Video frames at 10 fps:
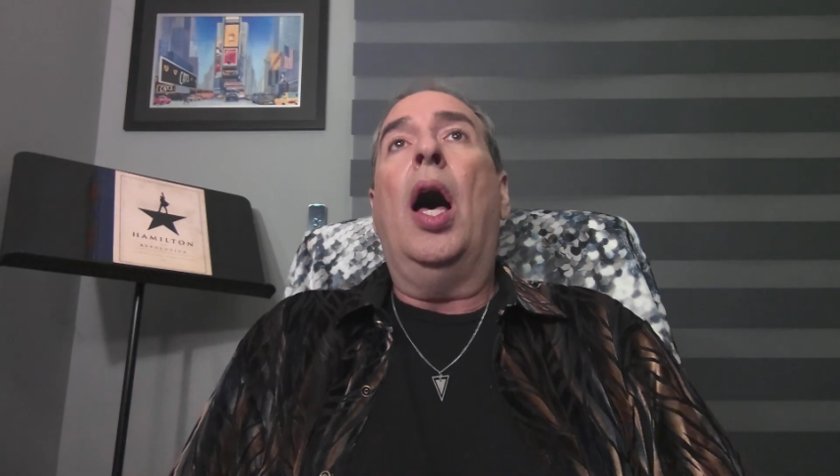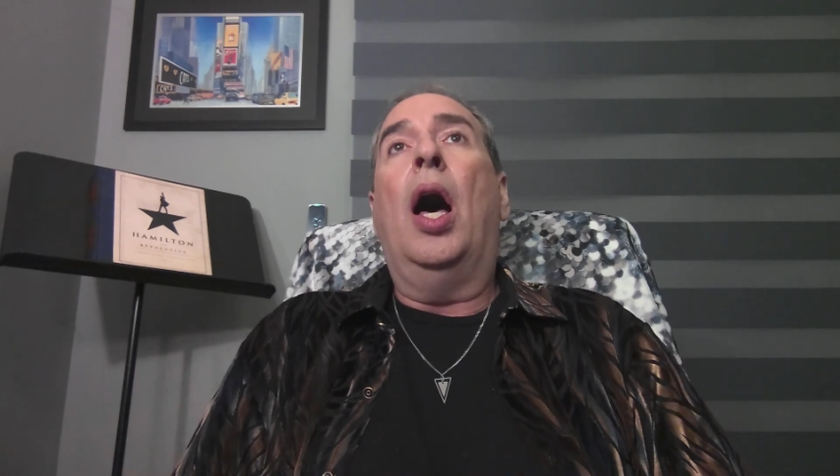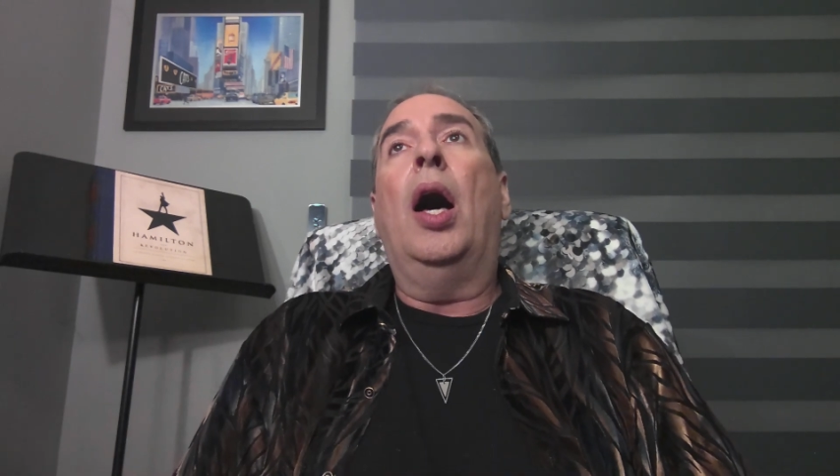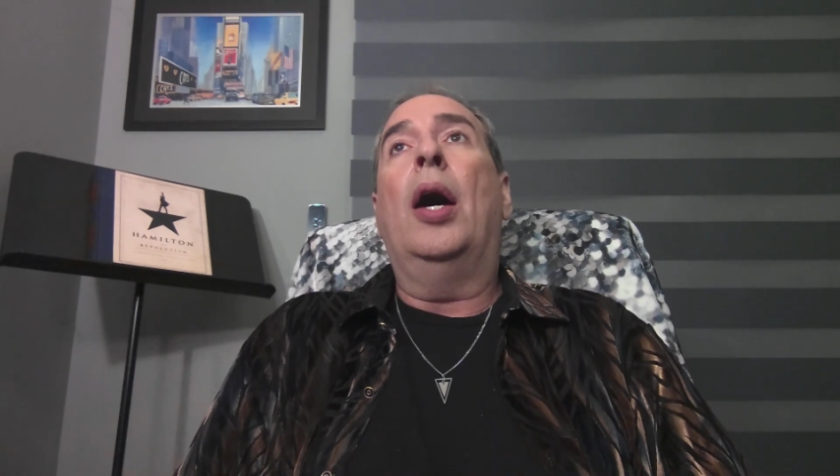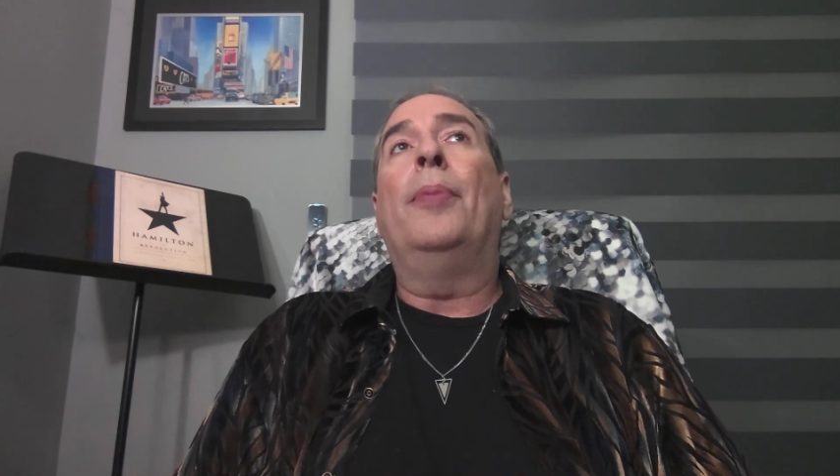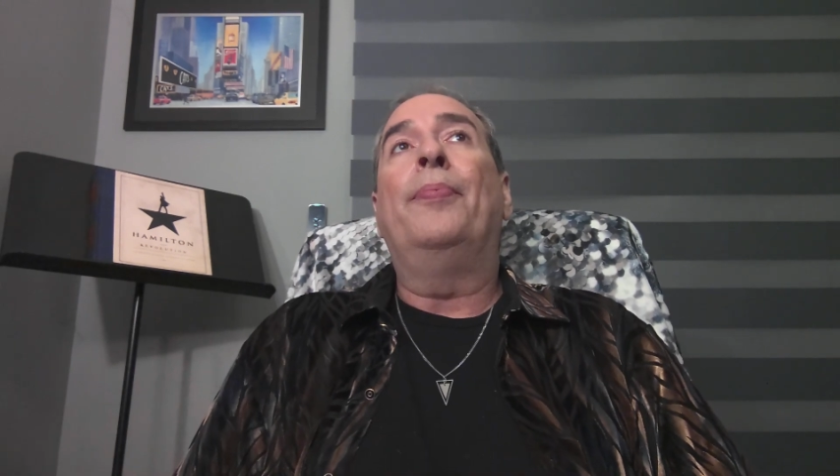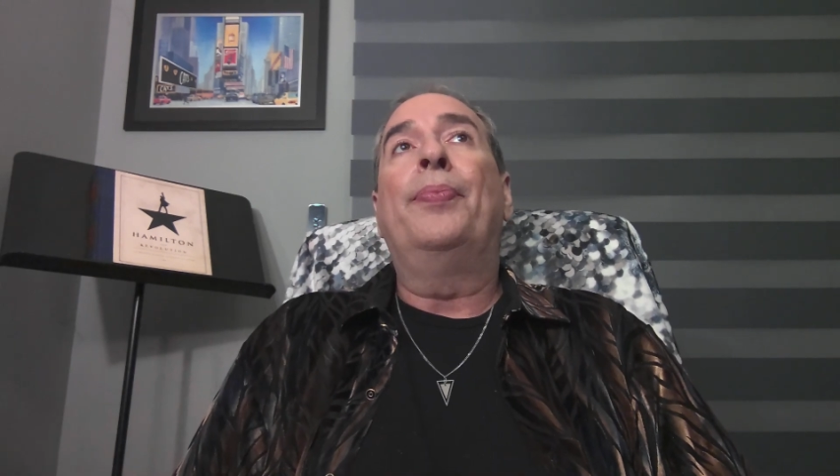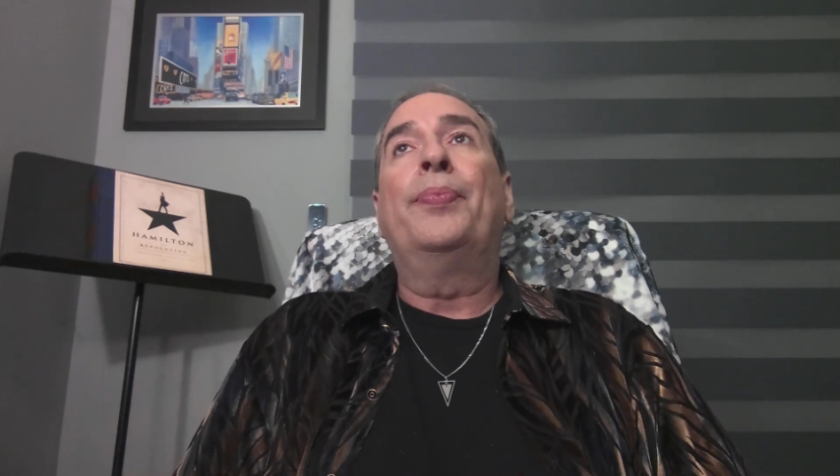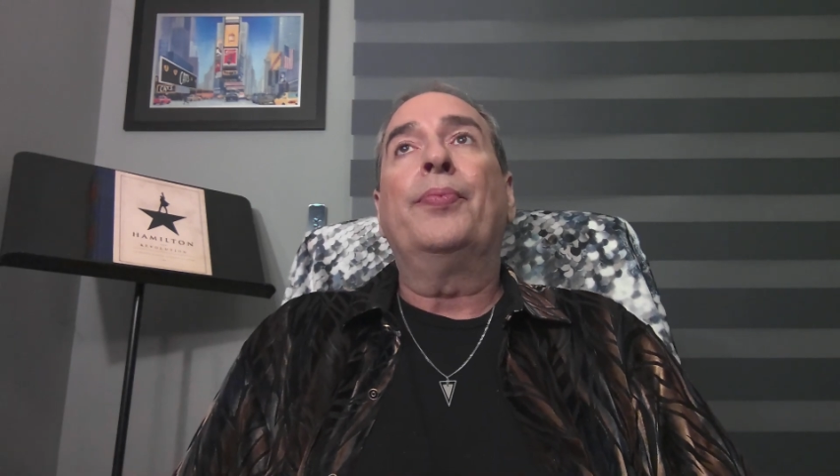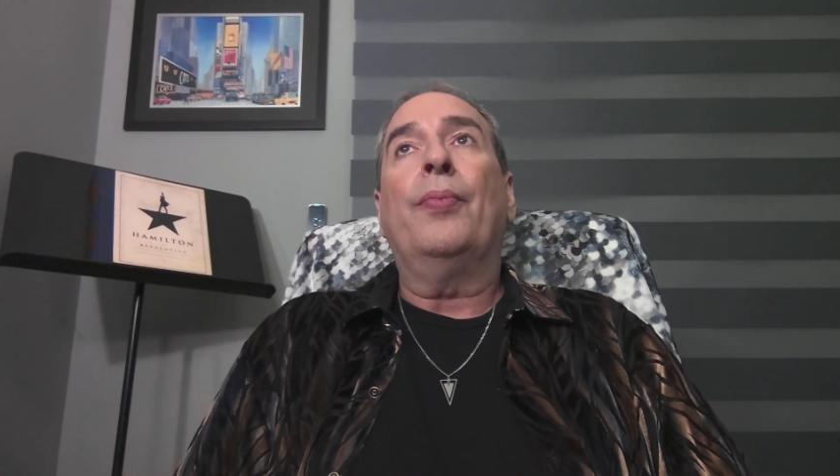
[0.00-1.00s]

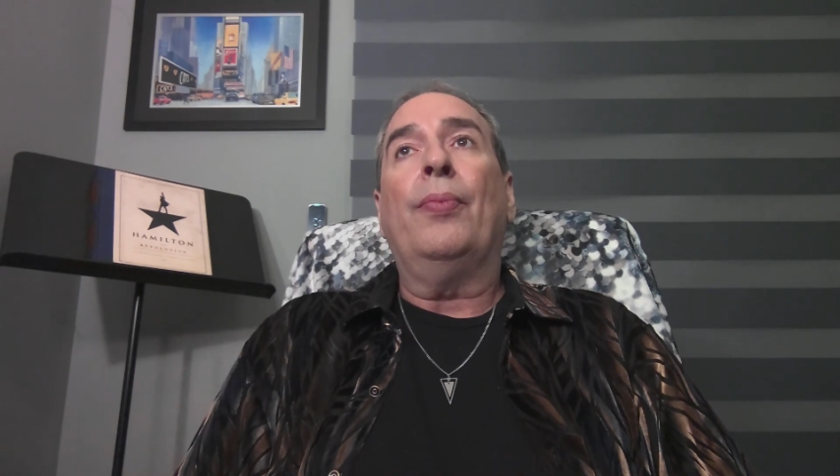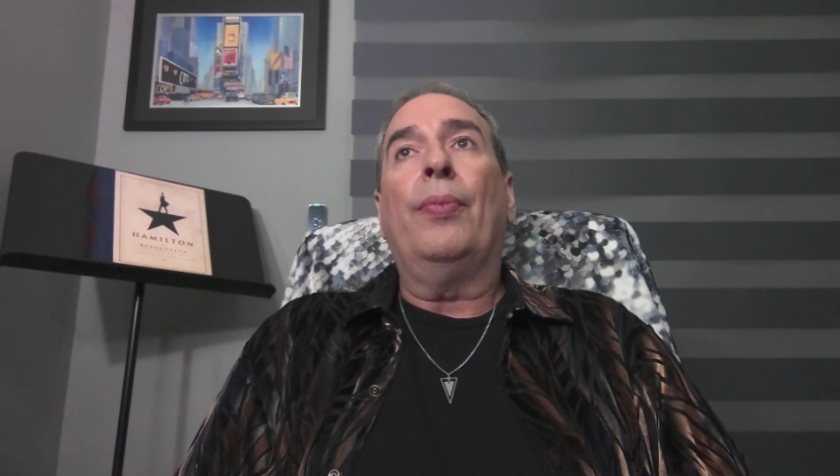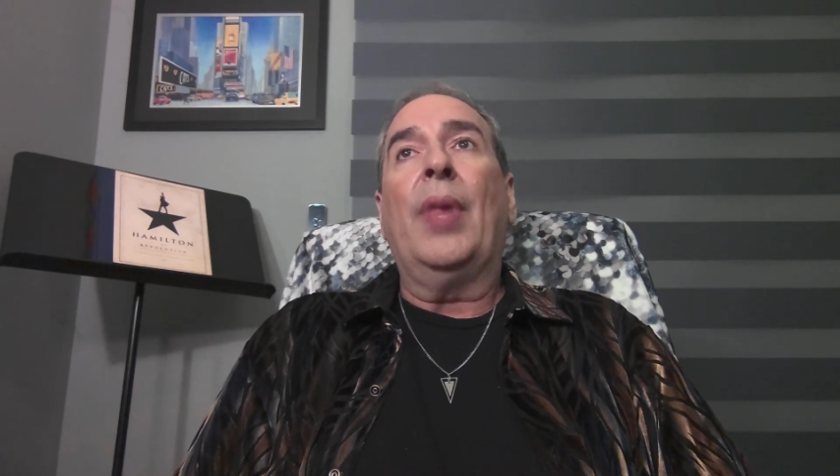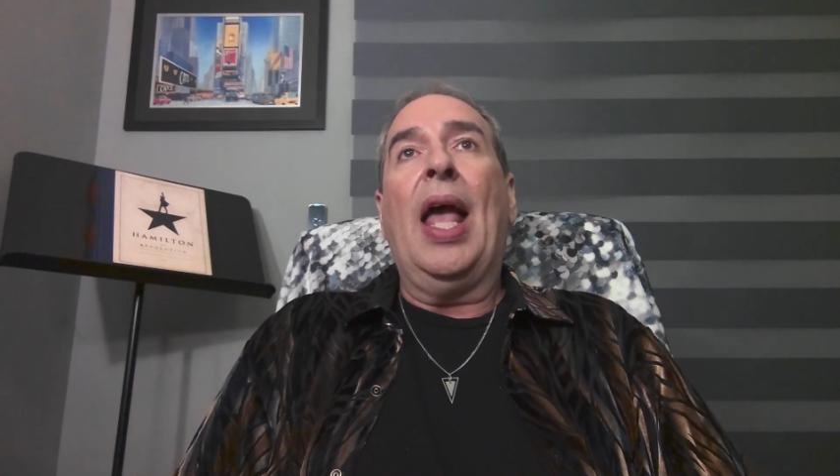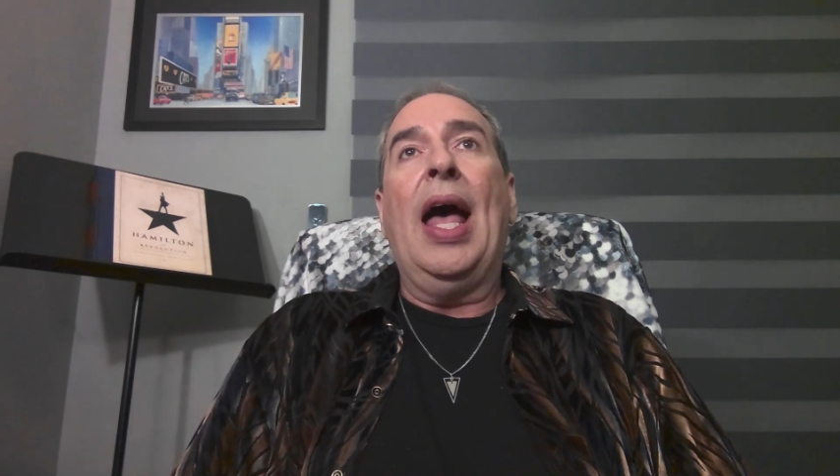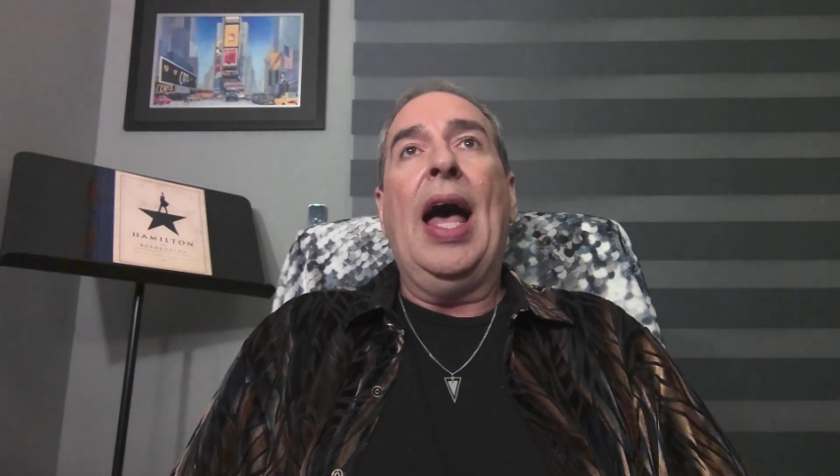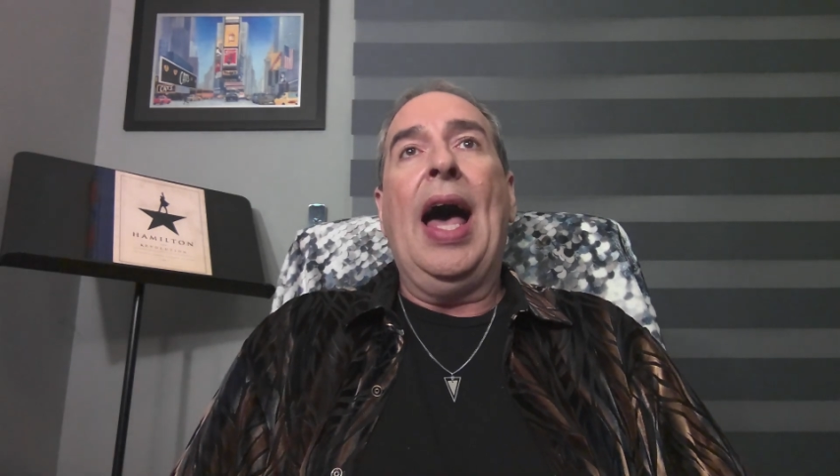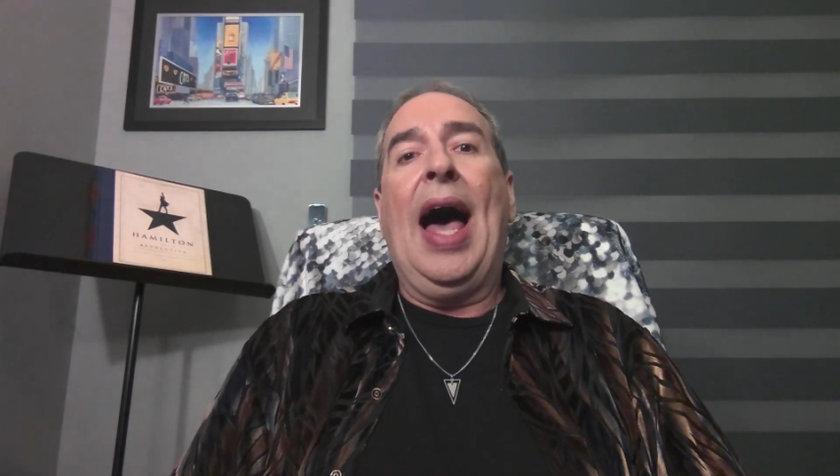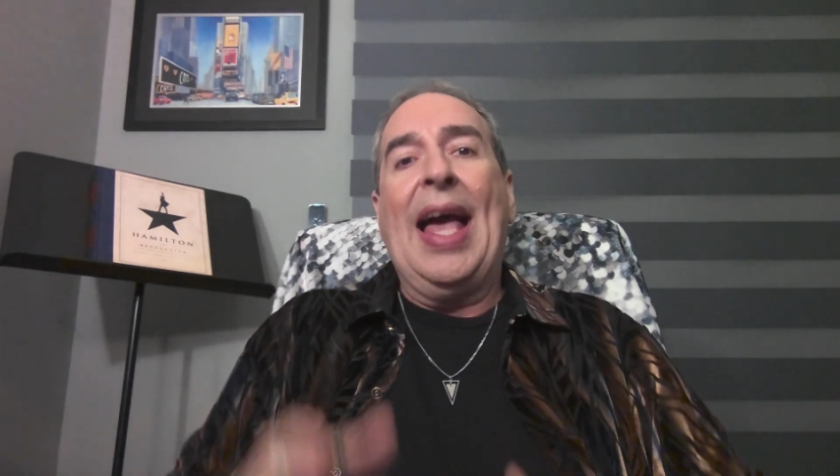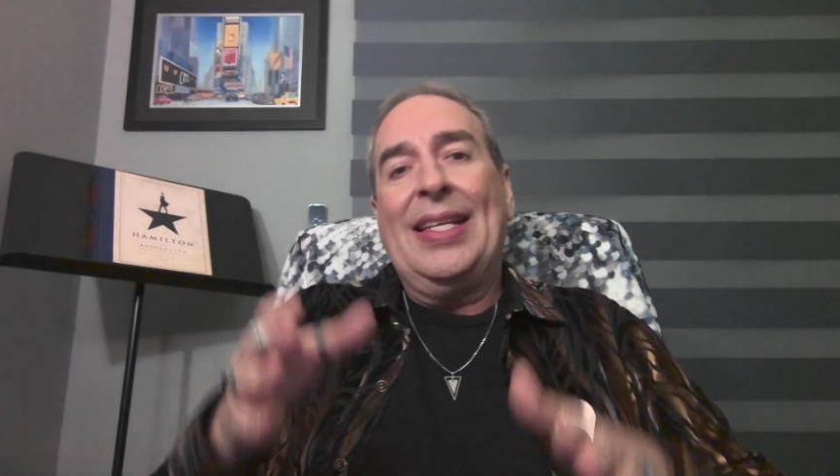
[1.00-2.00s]

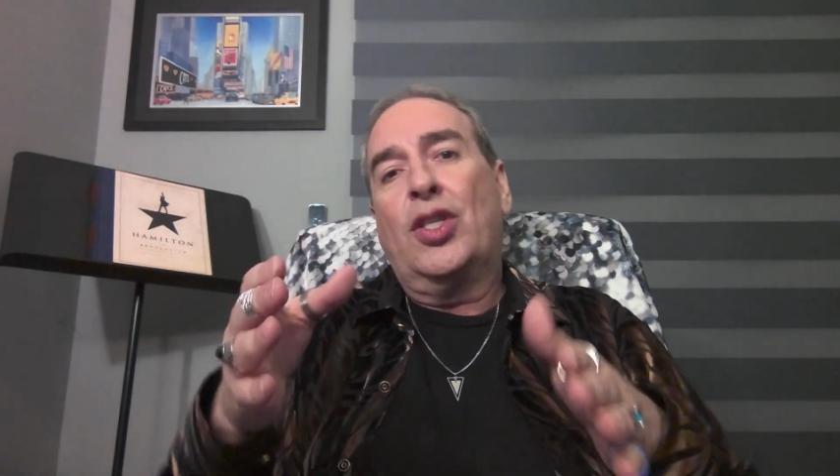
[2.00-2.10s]
I